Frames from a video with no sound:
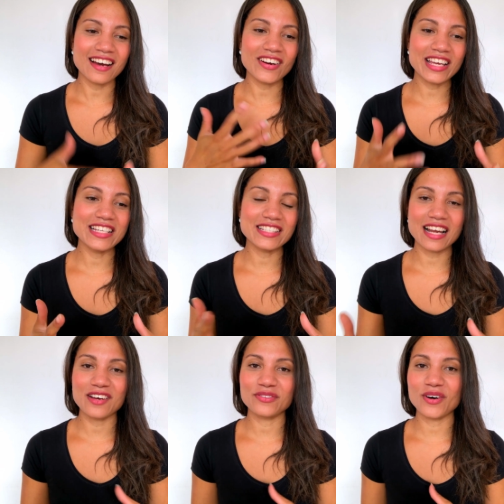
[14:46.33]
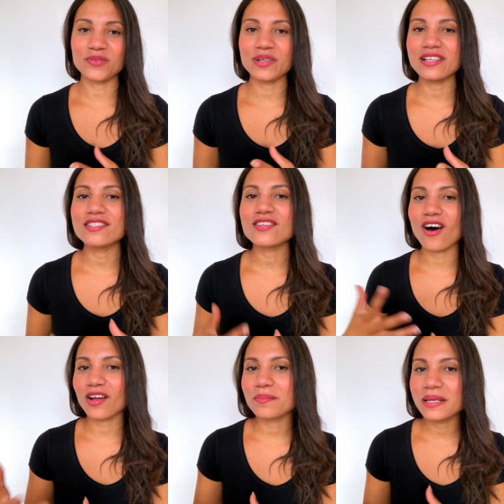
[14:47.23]
Archangel Raphael really
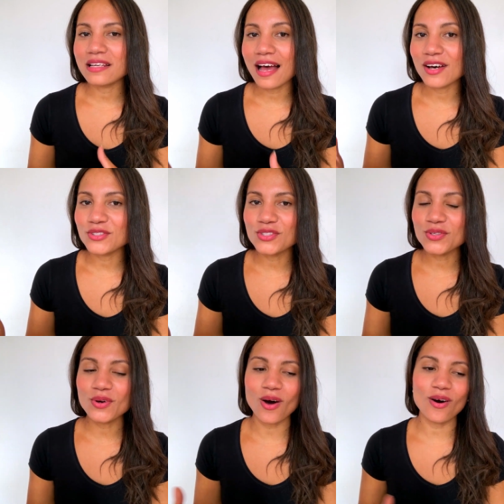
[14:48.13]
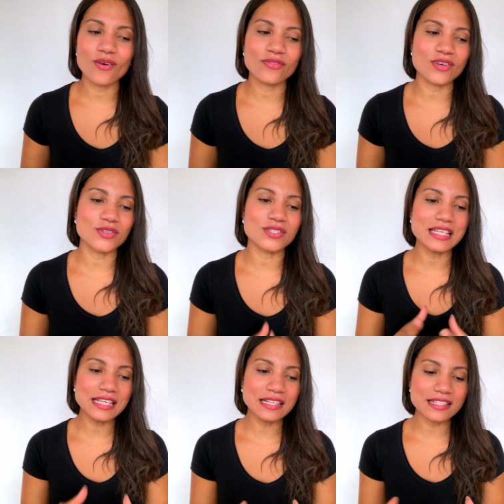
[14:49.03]
taught me on how to do all of those
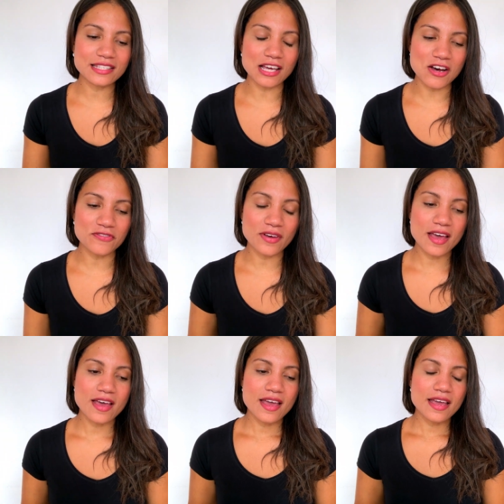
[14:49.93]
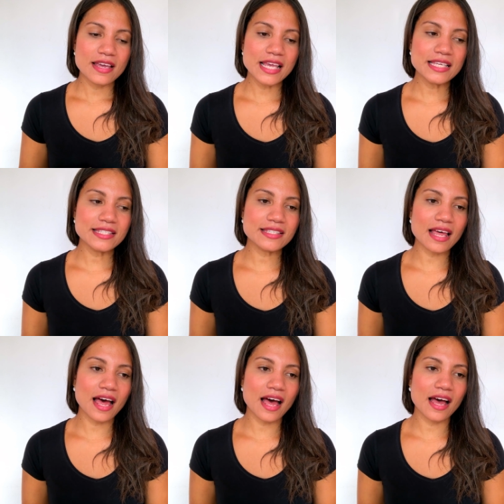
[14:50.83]
healing stuff, is
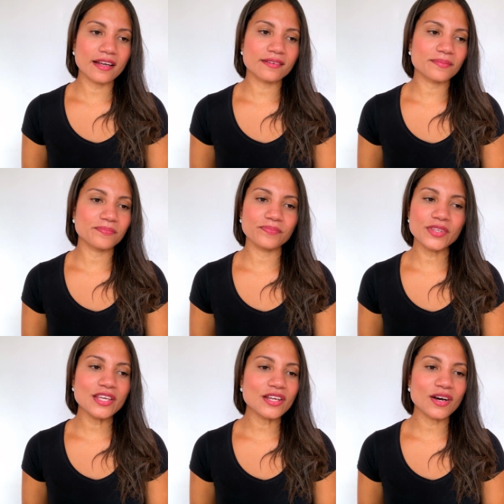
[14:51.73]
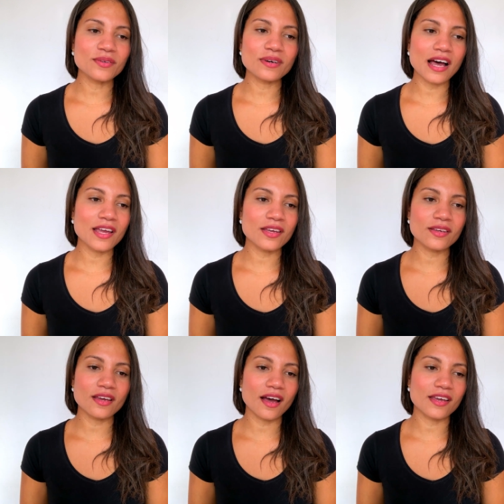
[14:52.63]
that, you know,
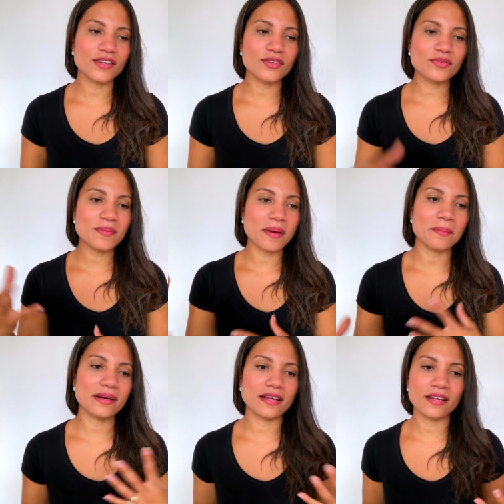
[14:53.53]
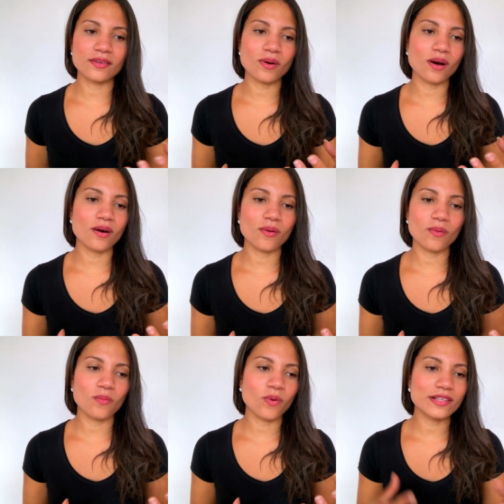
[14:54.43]
I could remember that
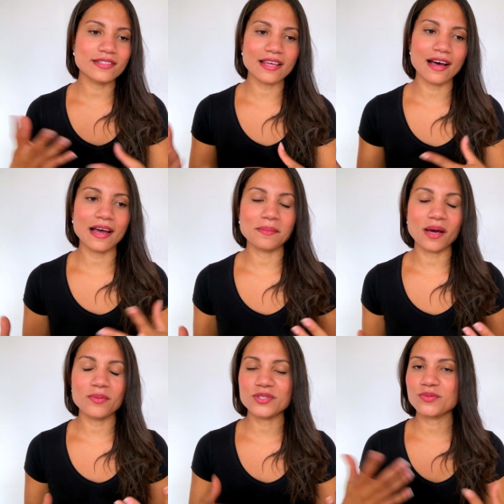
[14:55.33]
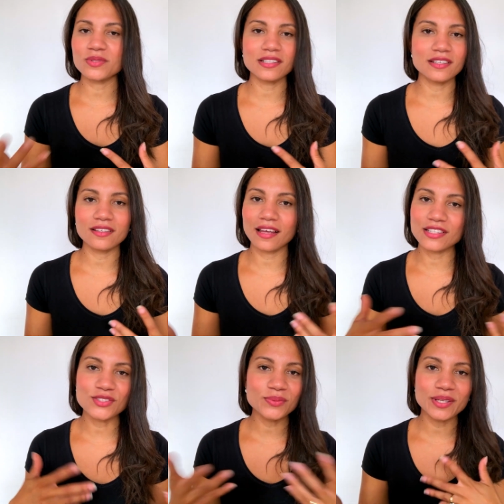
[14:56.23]
one time I was really
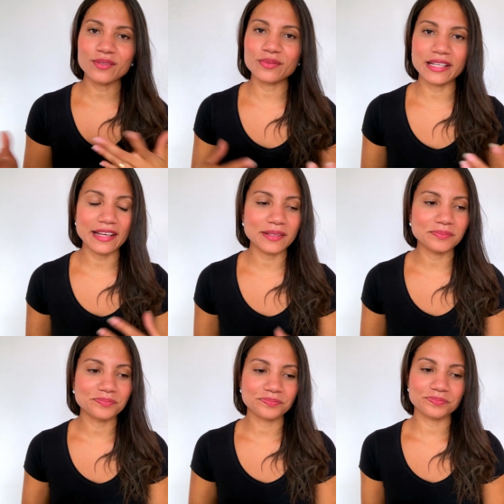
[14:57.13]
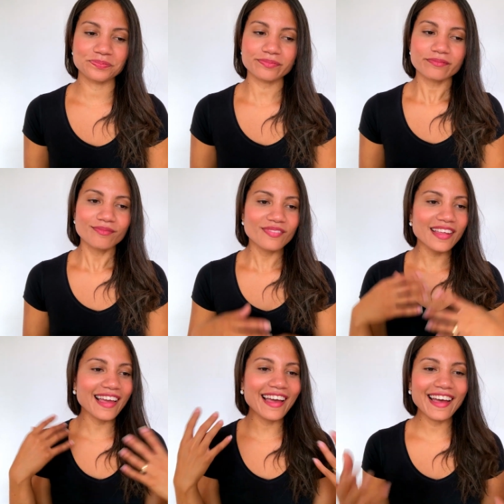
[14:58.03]
like doing a reading,
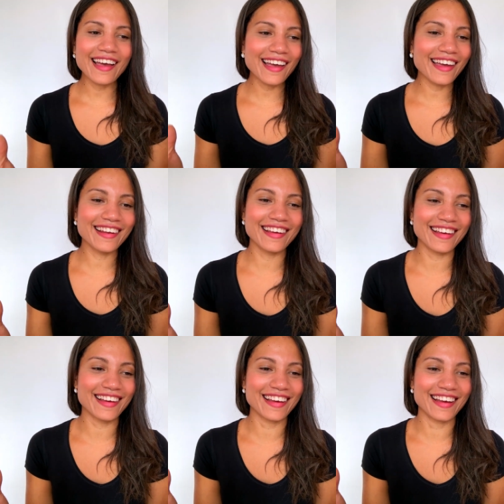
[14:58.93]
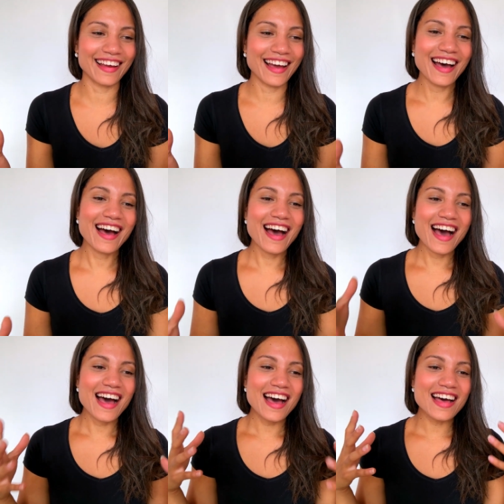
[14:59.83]
and
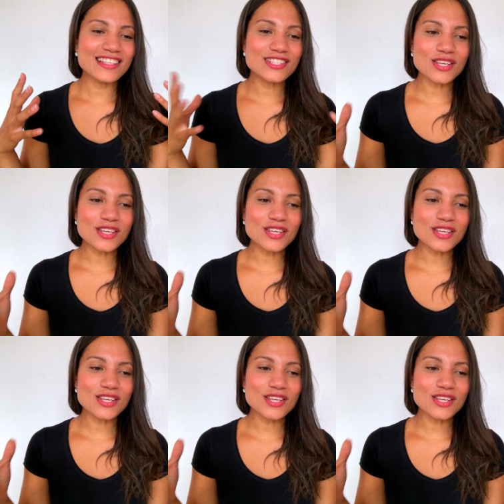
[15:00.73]
at